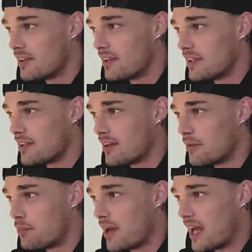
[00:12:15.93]
in
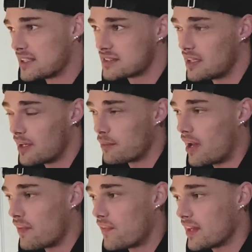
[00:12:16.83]
the past, like
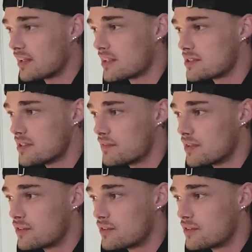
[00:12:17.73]
I think that's even